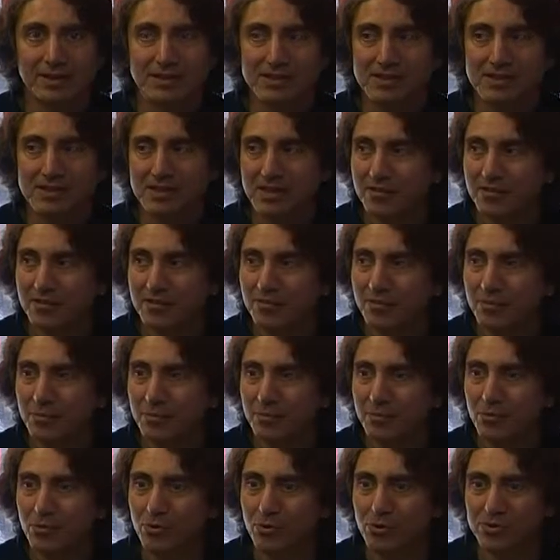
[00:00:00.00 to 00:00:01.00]
That's even
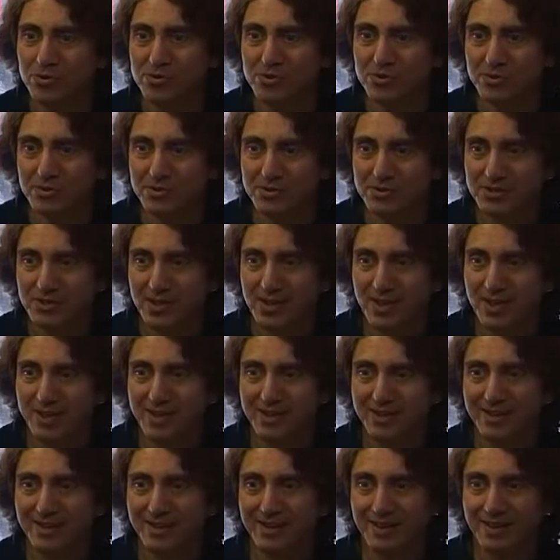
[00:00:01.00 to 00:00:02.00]
more
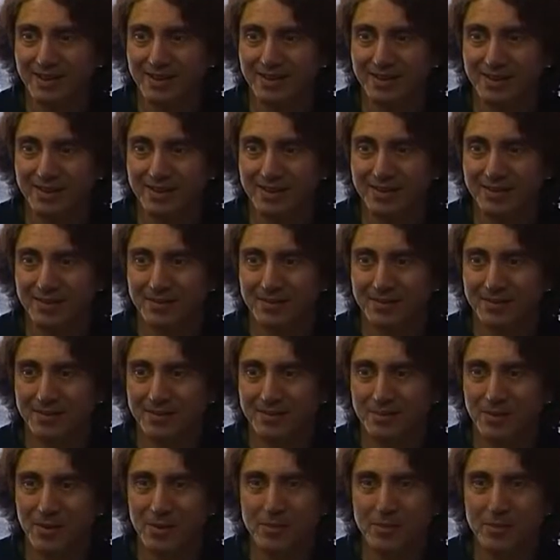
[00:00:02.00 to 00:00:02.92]
sad. That that's correct.